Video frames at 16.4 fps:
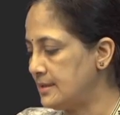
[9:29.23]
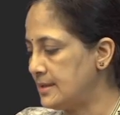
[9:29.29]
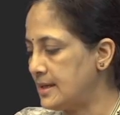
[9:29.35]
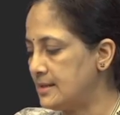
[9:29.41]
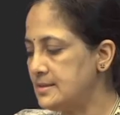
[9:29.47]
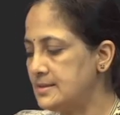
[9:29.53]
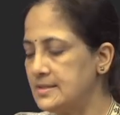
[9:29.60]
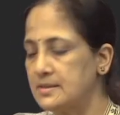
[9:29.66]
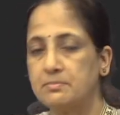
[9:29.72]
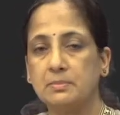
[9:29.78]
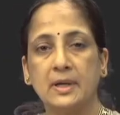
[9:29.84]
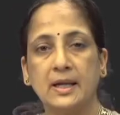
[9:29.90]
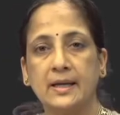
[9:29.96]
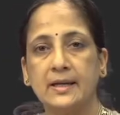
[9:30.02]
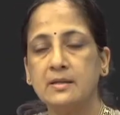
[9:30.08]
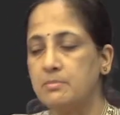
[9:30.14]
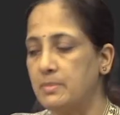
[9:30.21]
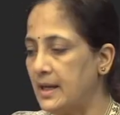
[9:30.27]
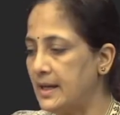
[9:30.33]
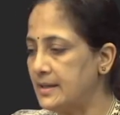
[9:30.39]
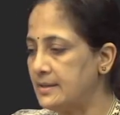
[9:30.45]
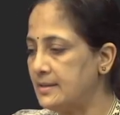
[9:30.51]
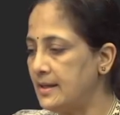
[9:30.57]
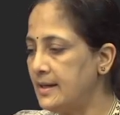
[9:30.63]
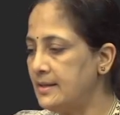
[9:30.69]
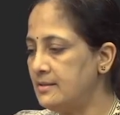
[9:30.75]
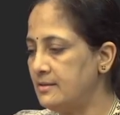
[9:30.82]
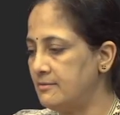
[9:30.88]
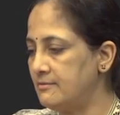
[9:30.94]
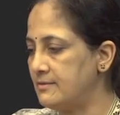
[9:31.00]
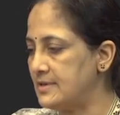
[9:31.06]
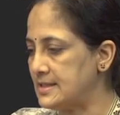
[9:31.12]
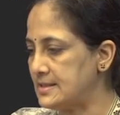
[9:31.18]
that is supplied by that
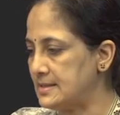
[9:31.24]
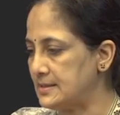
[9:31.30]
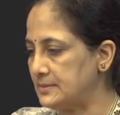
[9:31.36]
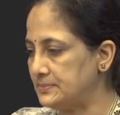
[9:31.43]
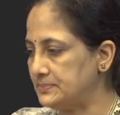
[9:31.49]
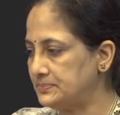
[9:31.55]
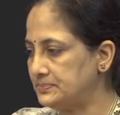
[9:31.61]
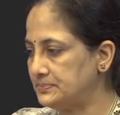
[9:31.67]
vessel.